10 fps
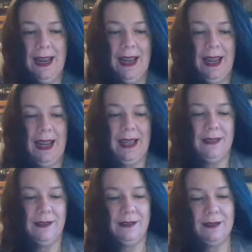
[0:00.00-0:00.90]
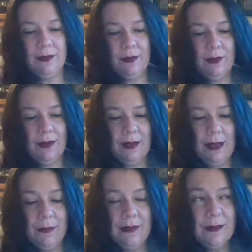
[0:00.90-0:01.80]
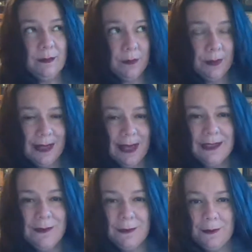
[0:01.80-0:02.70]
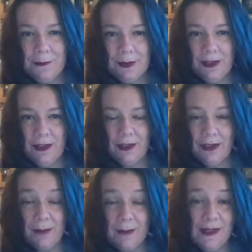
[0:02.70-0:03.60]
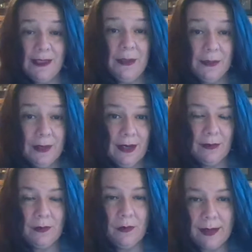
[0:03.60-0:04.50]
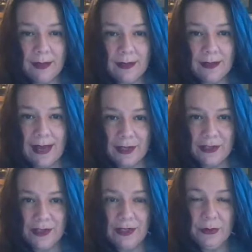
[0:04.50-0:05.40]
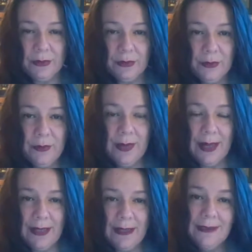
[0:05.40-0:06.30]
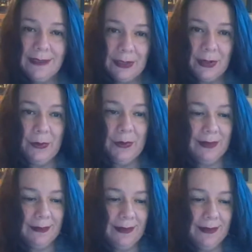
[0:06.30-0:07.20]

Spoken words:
And it was protected for a very long time, the secret of where it actually grew. But, when